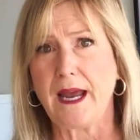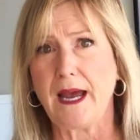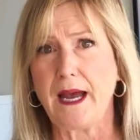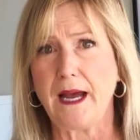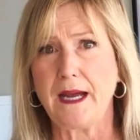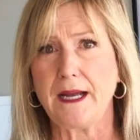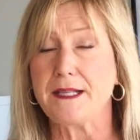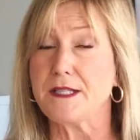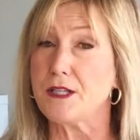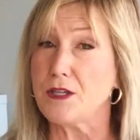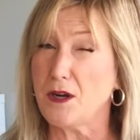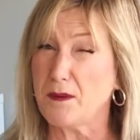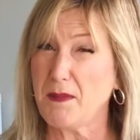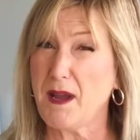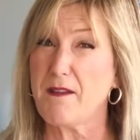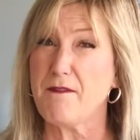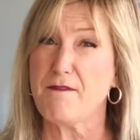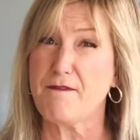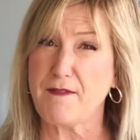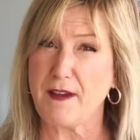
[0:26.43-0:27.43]
Uh, it's not my
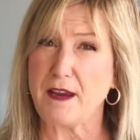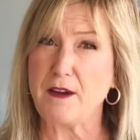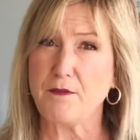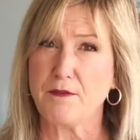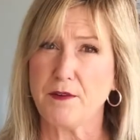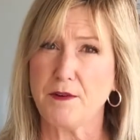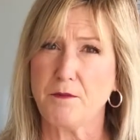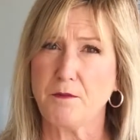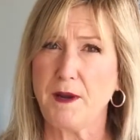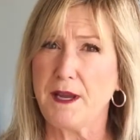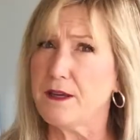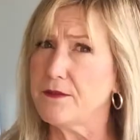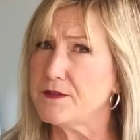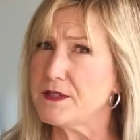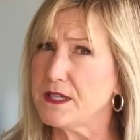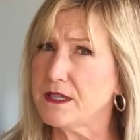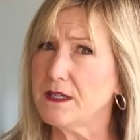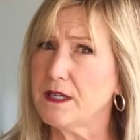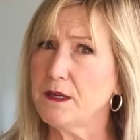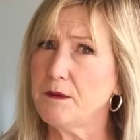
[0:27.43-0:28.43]
favorite way of
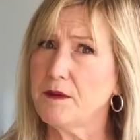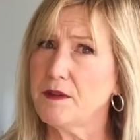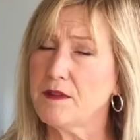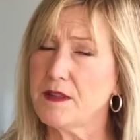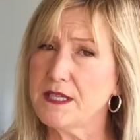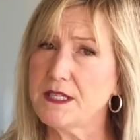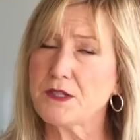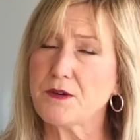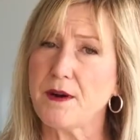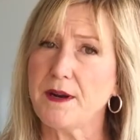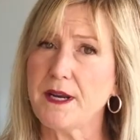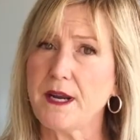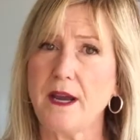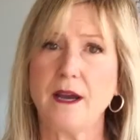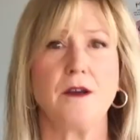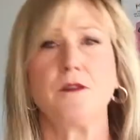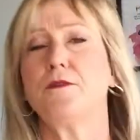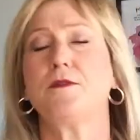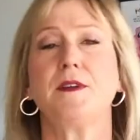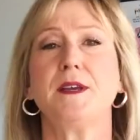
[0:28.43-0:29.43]
dealing with these credit
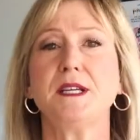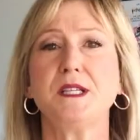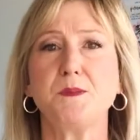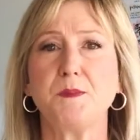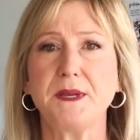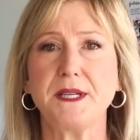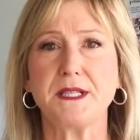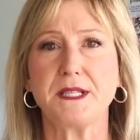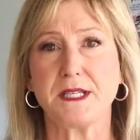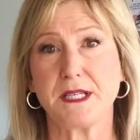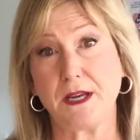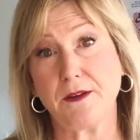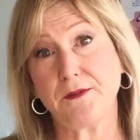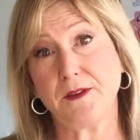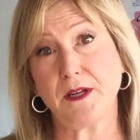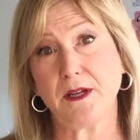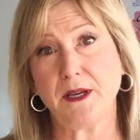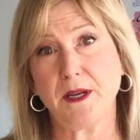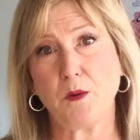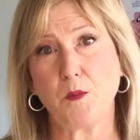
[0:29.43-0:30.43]
card fees, but it's
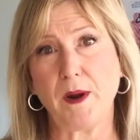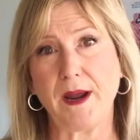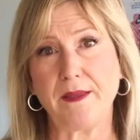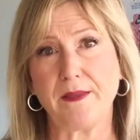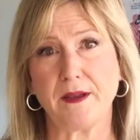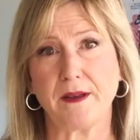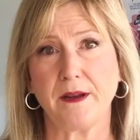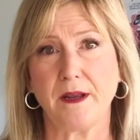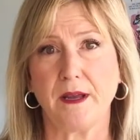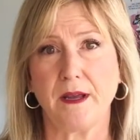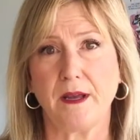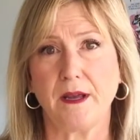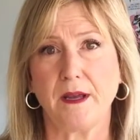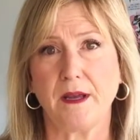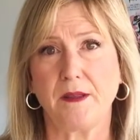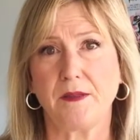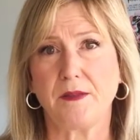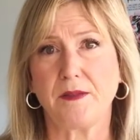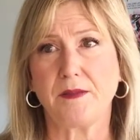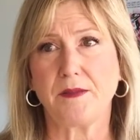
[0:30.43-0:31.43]
definitely a way that
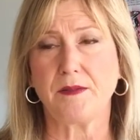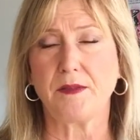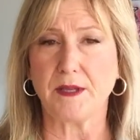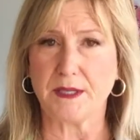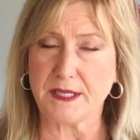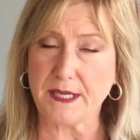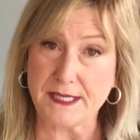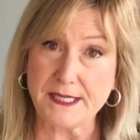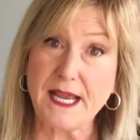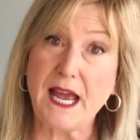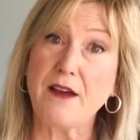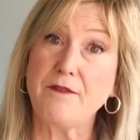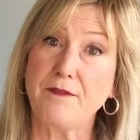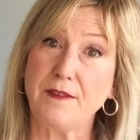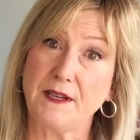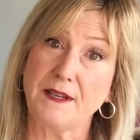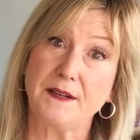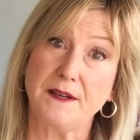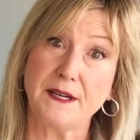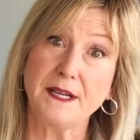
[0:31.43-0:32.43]
that does have
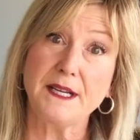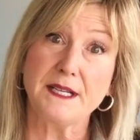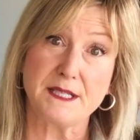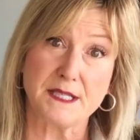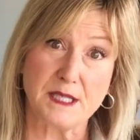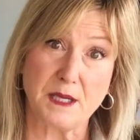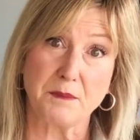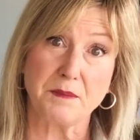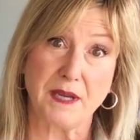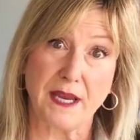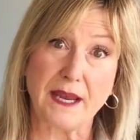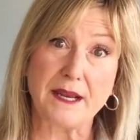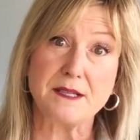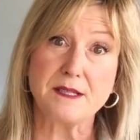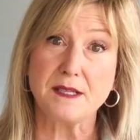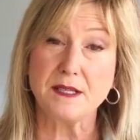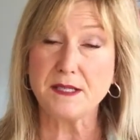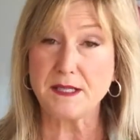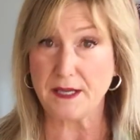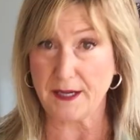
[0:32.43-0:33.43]
validity in some
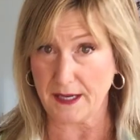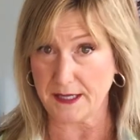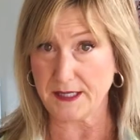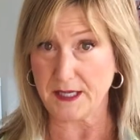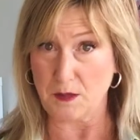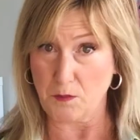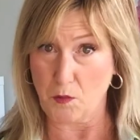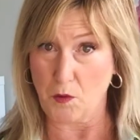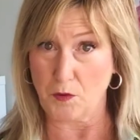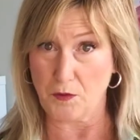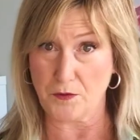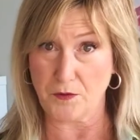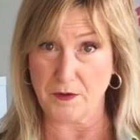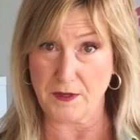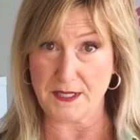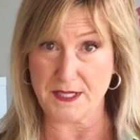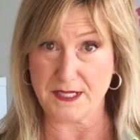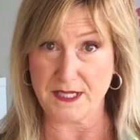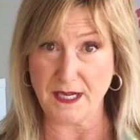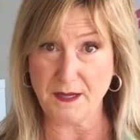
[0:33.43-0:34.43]
cases. And as I walk through the
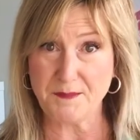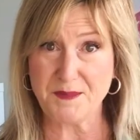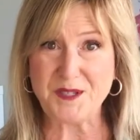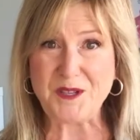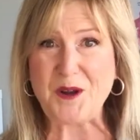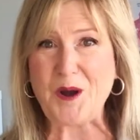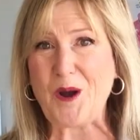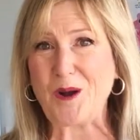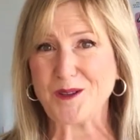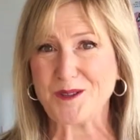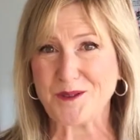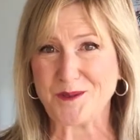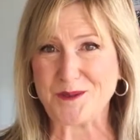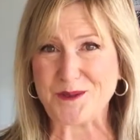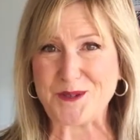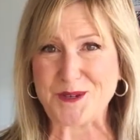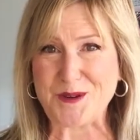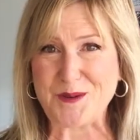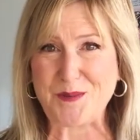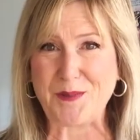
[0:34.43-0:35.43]
steps, I'll talk
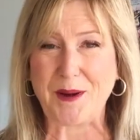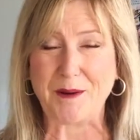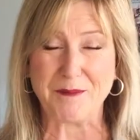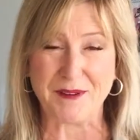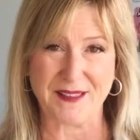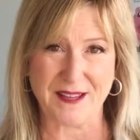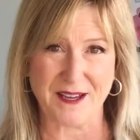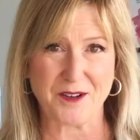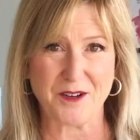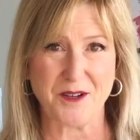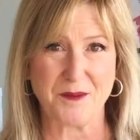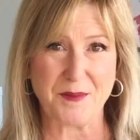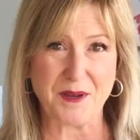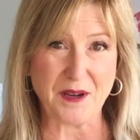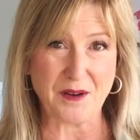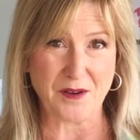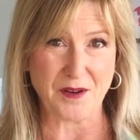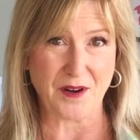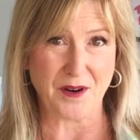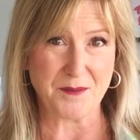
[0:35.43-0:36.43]
to you about when that could be a
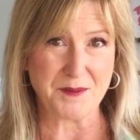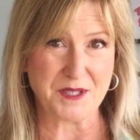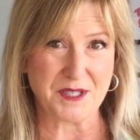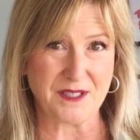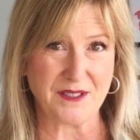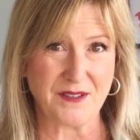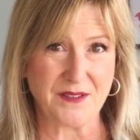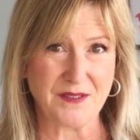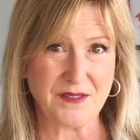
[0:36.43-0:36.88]
good option.